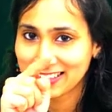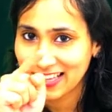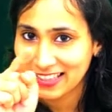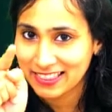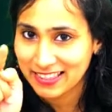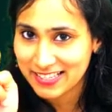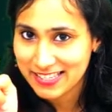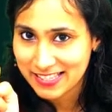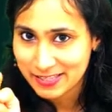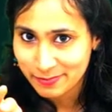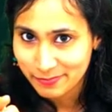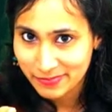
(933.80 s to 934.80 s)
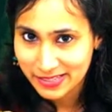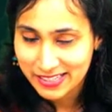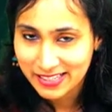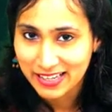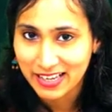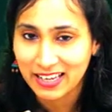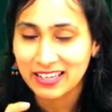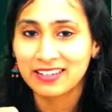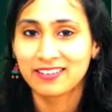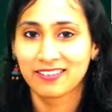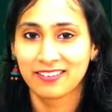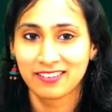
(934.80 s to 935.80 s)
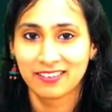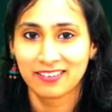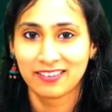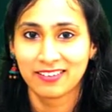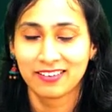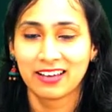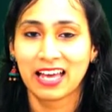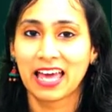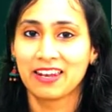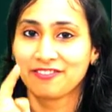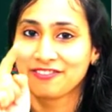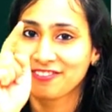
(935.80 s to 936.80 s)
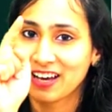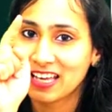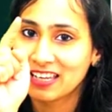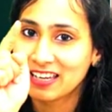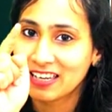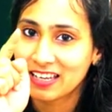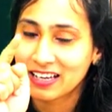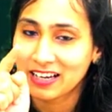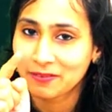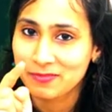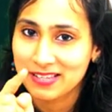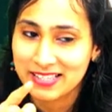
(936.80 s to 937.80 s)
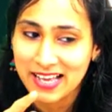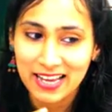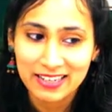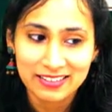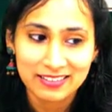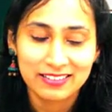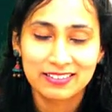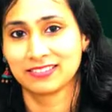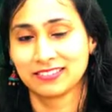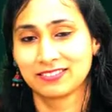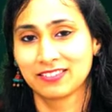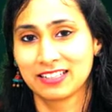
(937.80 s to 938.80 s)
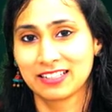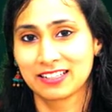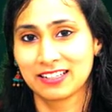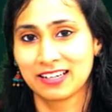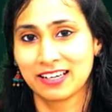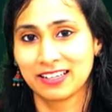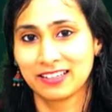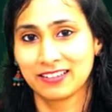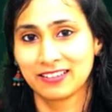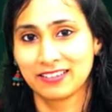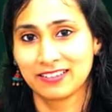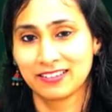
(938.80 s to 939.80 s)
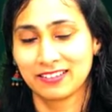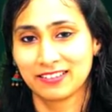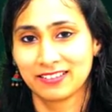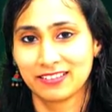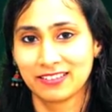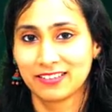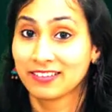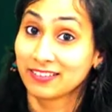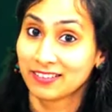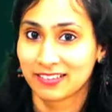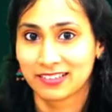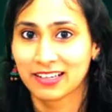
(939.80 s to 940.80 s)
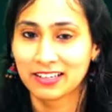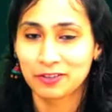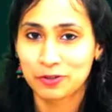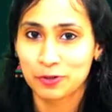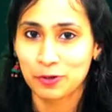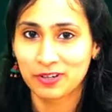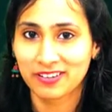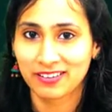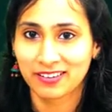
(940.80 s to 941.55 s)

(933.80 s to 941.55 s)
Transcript: then this middle line, and finally comes that vertical line. Understood?